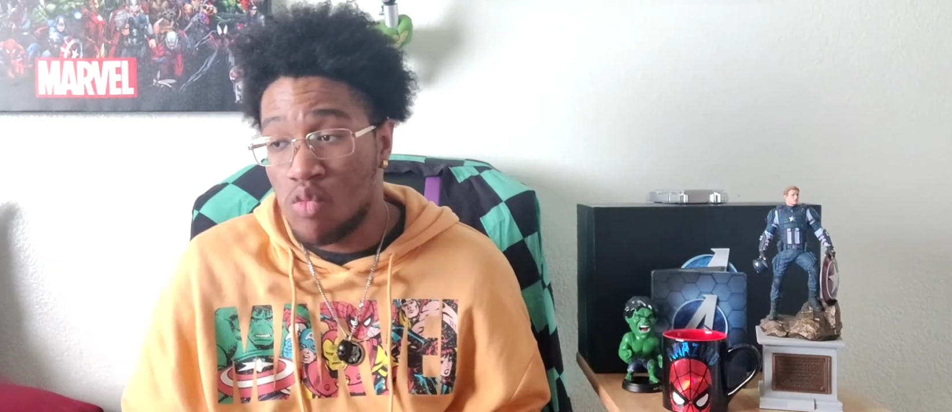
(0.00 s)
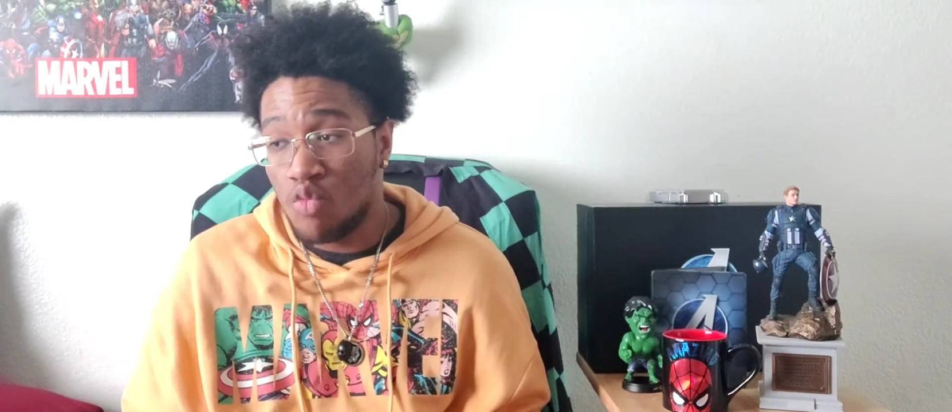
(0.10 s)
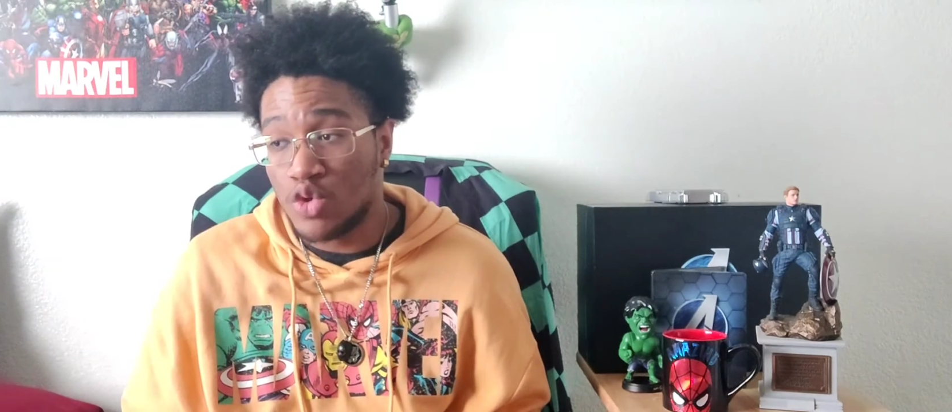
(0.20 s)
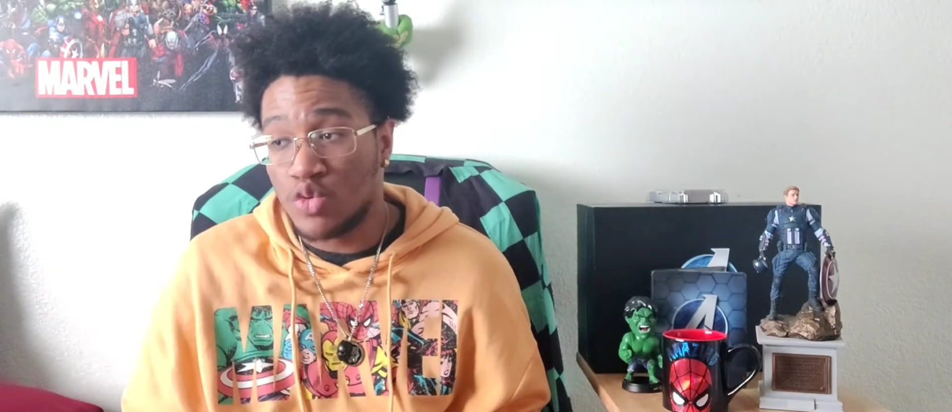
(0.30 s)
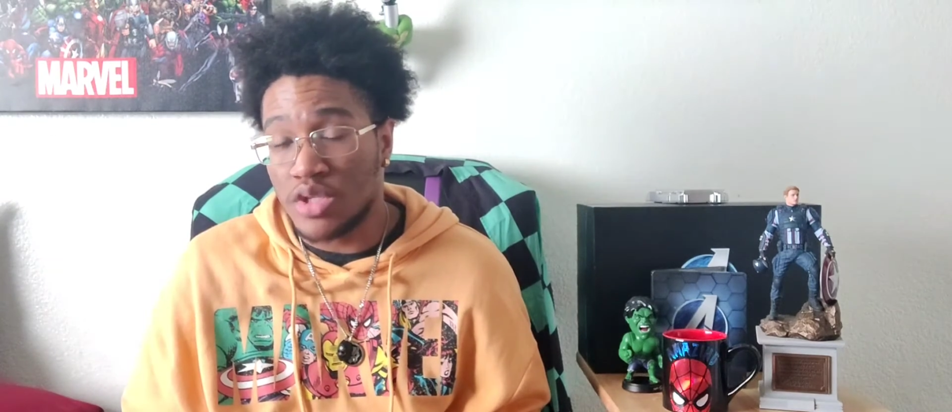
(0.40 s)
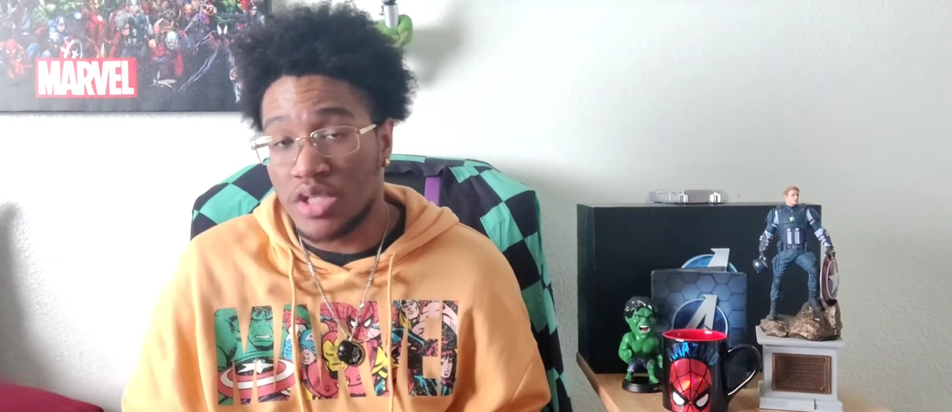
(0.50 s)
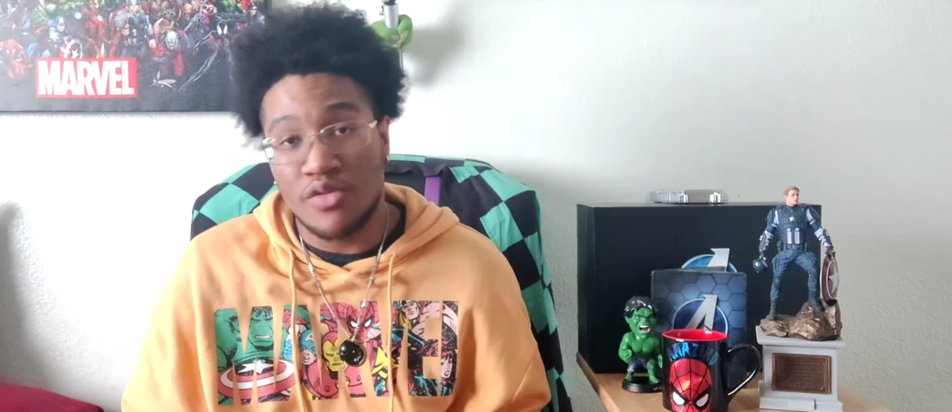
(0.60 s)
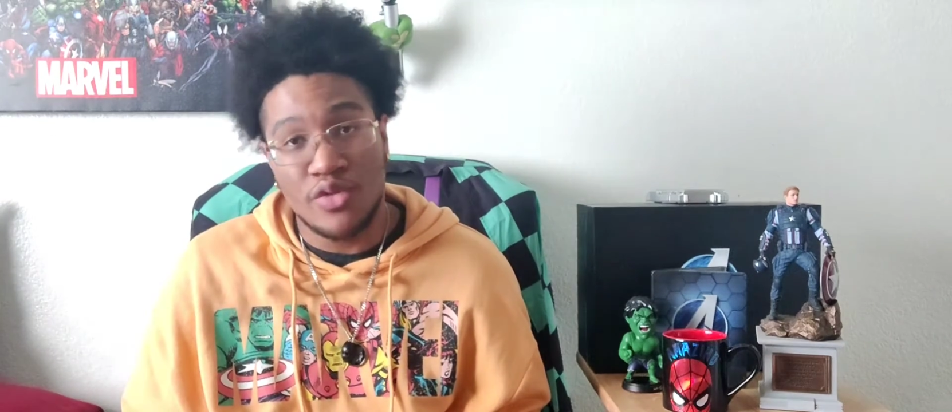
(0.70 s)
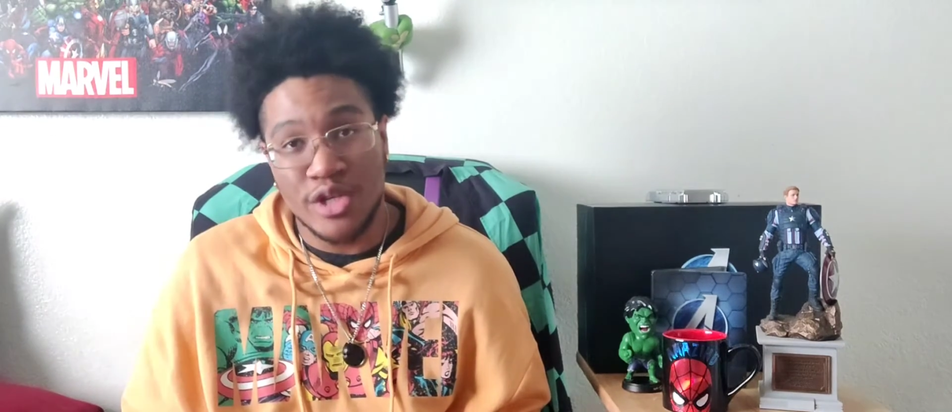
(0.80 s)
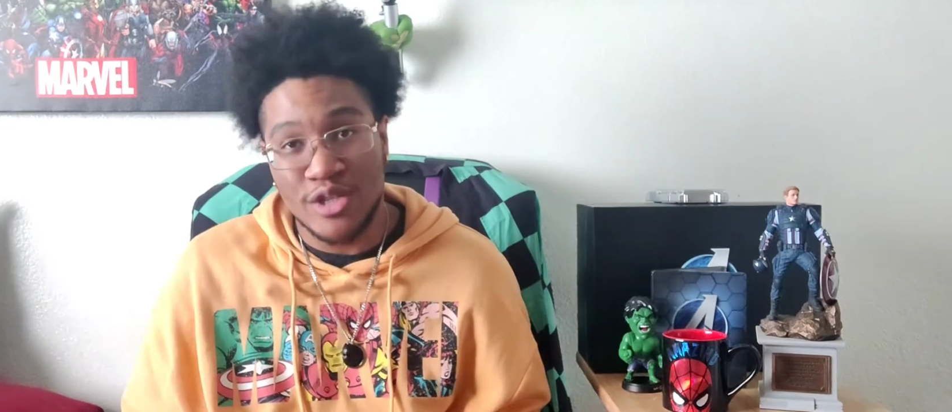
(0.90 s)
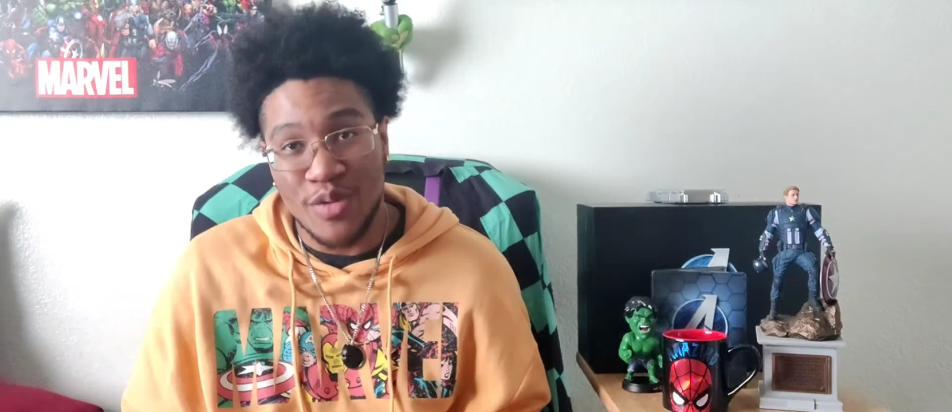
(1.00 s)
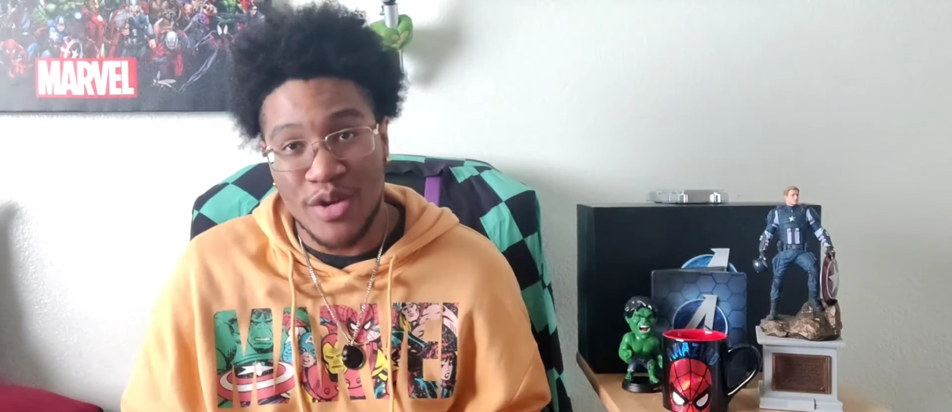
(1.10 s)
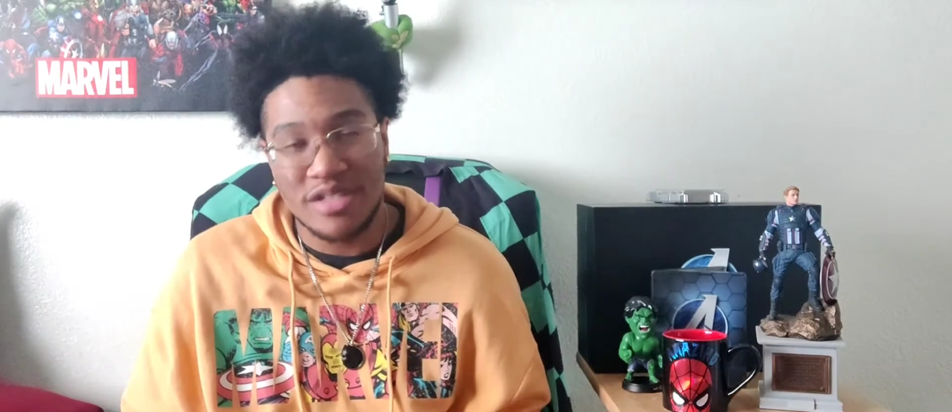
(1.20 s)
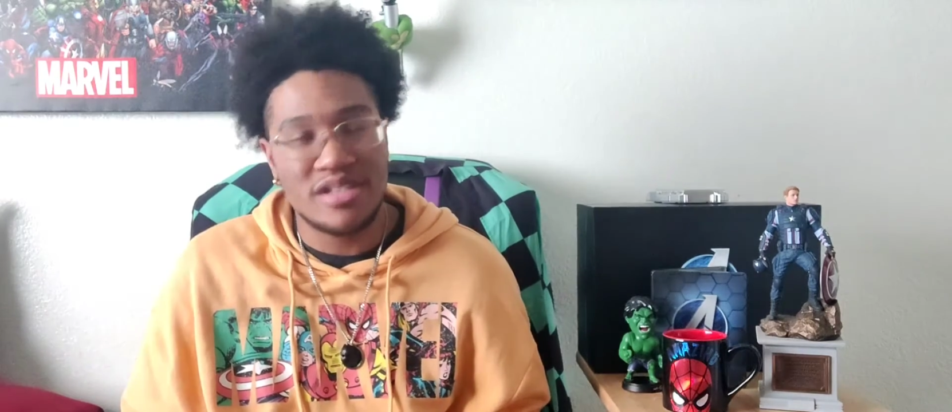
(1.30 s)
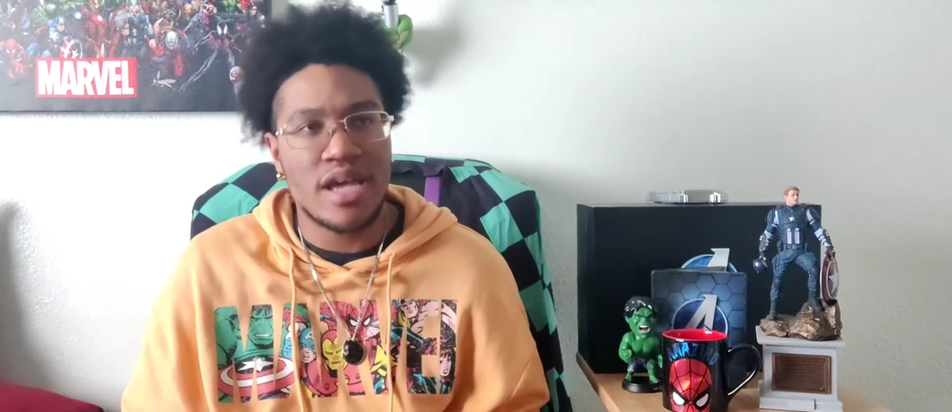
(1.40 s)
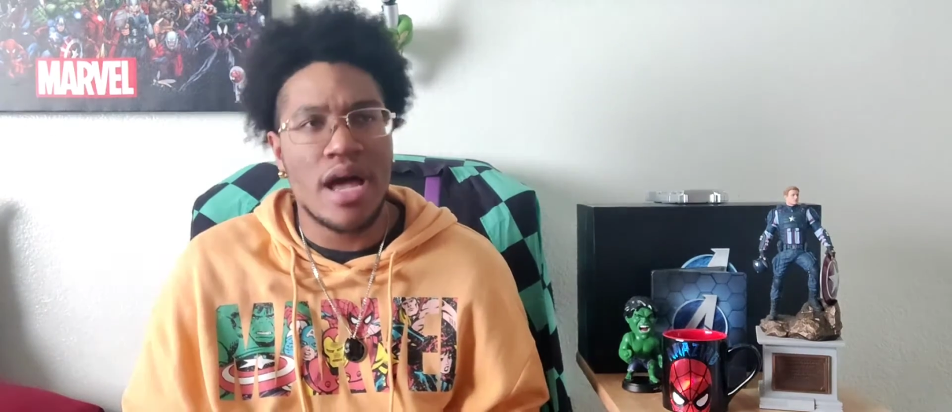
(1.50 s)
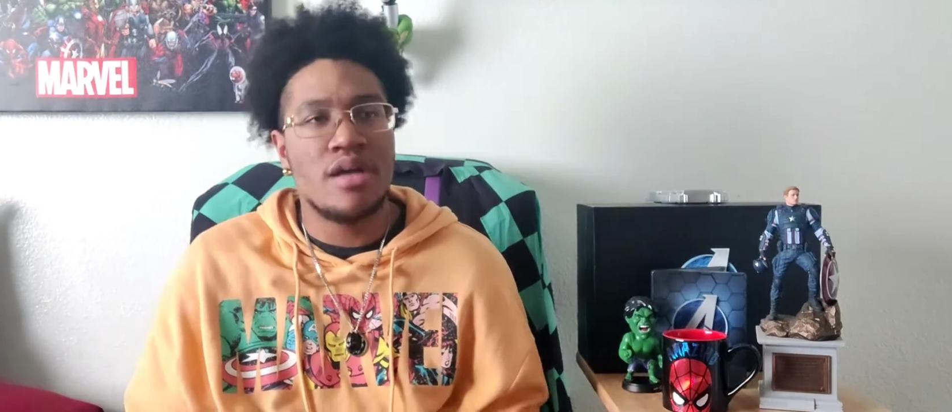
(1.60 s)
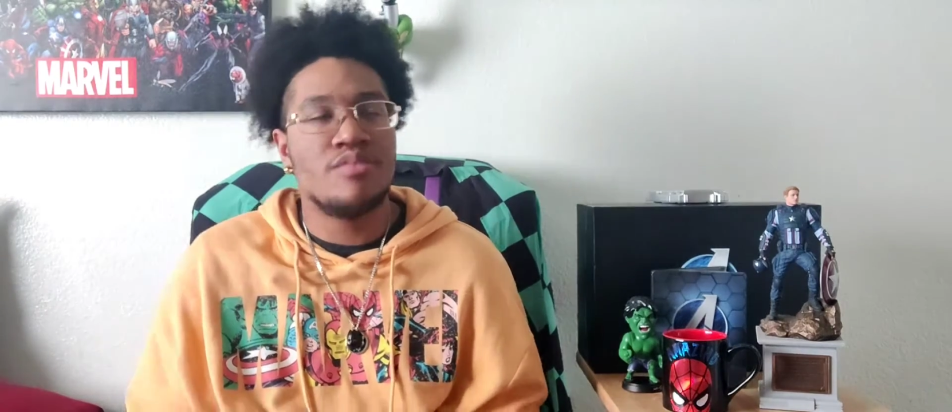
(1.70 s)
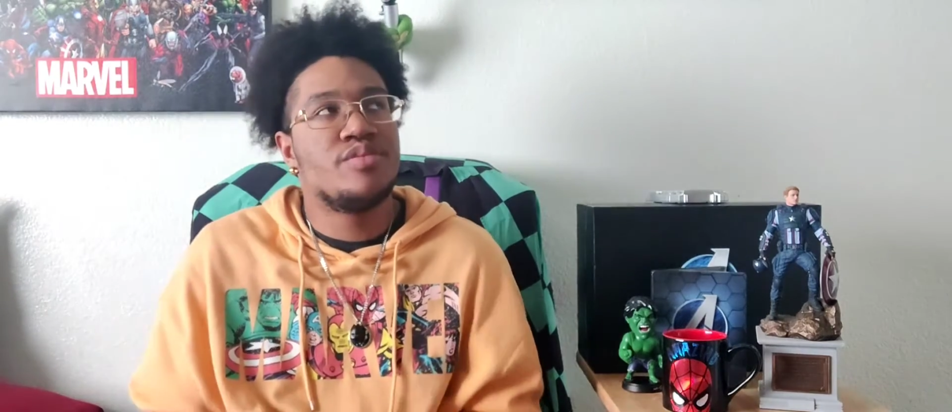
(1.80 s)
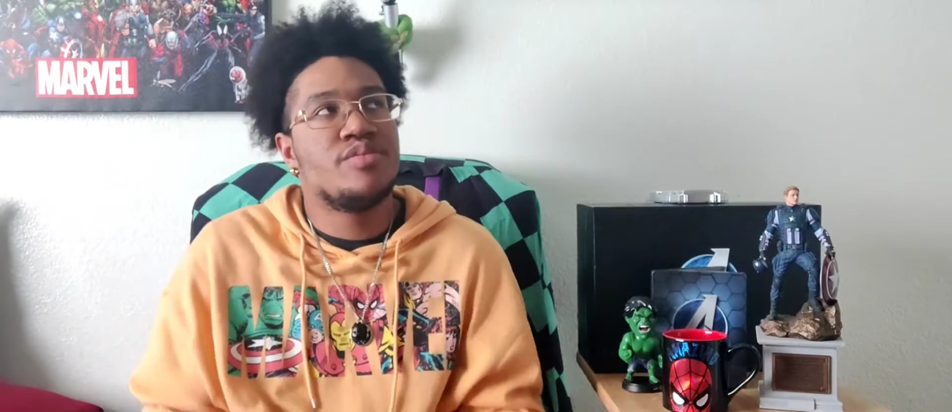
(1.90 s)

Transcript: which was a different experience because